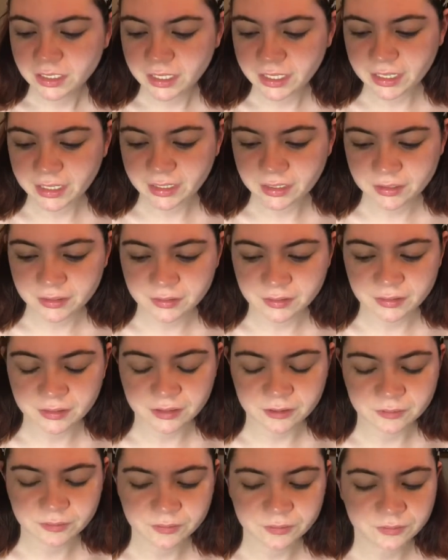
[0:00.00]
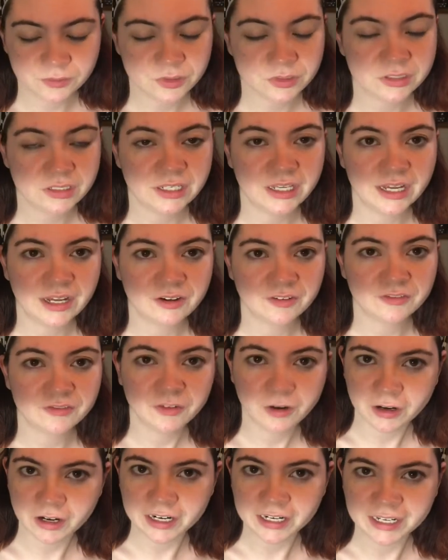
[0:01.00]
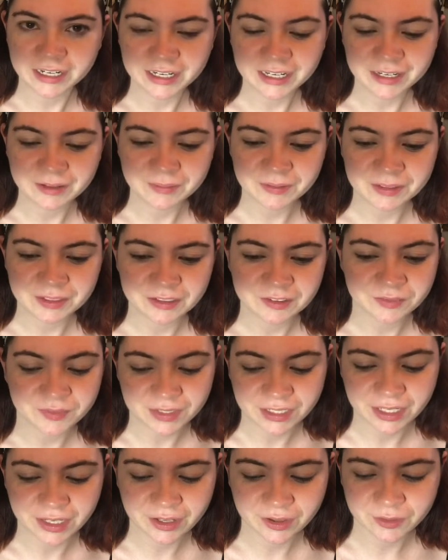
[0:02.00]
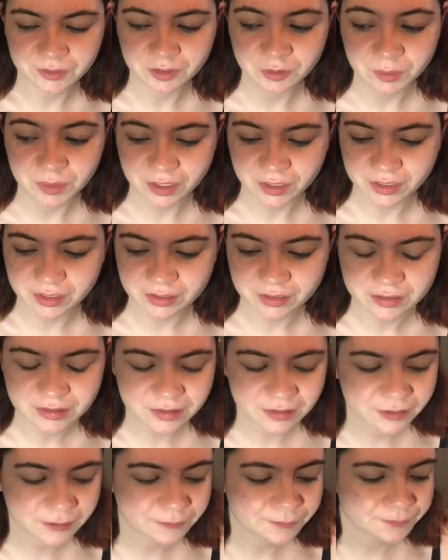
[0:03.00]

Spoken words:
and we'll see how far I can get with this video, to be honest.